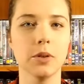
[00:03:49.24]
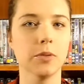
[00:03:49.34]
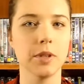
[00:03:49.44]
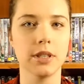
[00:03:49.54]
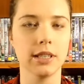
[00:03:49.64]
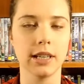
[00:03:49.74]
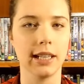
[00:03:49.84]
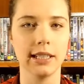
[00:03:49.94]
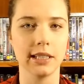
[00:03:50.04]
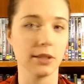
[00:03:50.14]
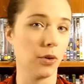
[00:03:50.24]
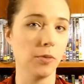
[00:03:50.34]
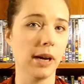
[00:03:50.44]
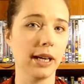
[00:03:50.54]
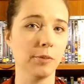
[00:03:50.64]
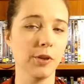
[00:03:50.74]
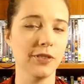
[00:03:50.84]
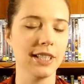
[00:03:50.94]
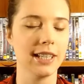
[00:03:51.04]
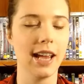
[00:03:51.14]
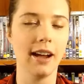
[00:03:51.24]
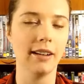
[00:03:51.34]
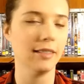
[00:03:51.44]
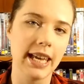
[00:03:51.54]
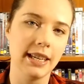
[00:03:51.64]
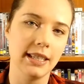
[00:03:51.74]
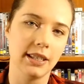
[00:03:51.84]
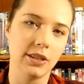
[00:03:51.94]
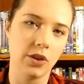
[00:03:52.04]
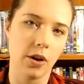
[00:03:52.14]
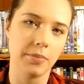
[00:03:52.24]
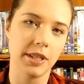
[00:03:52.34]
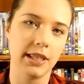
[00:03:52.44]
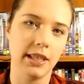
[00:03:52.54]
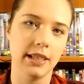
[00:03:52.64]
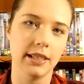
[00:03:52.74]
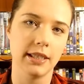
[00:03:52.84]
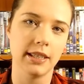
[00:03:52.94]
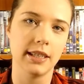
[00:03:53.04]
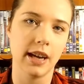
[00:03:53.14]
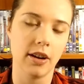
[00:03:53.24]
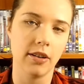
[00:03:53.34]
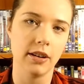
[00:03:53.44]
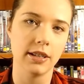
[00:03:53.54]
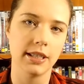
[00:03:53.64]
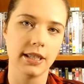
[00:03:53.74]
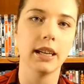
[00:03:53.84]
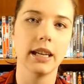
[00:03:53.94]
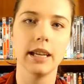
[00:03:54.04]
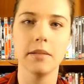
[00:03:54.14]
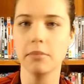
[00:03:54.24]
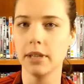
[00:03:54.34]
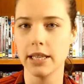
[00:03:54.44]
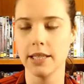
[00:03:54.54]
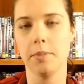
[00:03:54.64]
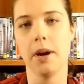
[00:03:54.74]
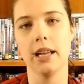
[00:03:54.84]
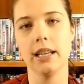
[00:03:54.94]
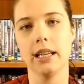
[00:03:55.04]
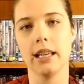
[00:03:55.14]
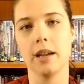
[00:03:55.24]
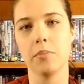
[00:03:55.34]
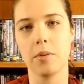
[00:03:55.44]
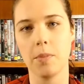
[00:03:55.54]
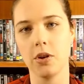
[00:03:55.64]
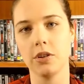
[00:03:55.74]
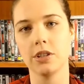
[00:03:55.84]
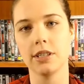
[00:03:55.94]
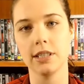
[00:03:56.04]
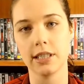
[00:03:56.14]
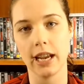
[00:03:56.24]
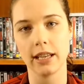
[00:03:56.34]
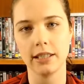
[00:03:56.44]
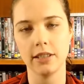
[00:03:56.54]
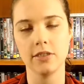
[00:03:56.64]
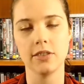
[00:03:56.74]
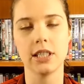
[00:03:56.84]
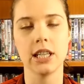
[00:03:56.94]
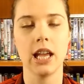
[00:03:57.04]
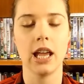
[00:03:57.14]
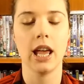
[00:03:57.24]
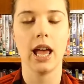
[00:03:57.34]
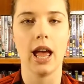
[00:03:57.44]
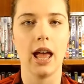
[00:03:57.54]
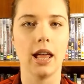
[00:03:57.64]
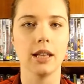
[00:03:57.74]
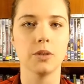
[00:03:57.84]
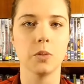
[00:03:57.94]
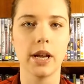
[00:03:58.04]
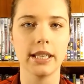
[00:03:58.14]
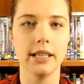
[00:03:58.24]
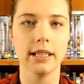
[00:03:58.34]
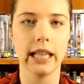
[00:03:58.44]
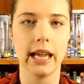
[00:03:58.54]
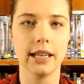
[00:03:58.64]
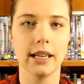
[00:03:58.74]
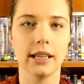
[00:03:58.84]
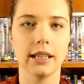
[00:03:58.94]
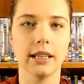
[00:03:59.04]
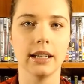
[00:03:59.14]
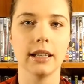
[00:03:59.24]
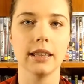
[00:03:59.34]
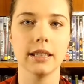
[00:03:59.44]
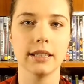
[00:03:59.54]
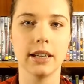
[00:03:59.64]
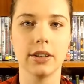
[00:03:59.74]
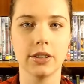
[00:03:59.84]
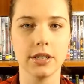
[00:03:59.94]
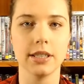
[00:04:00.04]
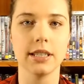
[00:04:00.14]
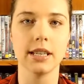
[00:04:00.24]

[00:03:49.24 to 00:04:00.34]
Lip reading: almost entirely does Hallmark movies now. He stops this terrorist. Him and his partner get promoted to detectives, and 1 year later, the terrorist